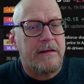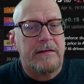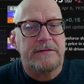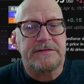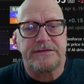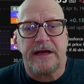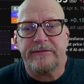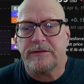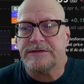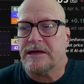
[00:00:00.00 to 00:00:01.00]
So
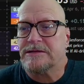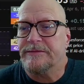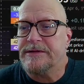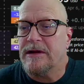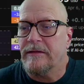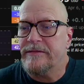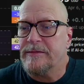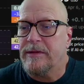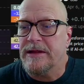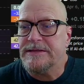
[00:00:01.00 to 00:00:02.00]
software stocks have been all over the
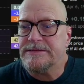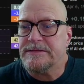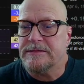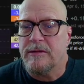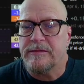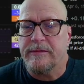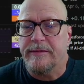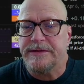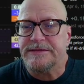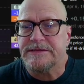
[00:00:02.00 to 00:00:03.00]
place. No wonder my
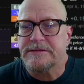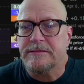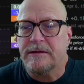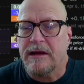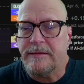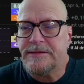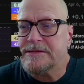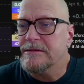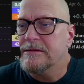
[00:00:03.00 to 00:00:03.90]
business collapsed.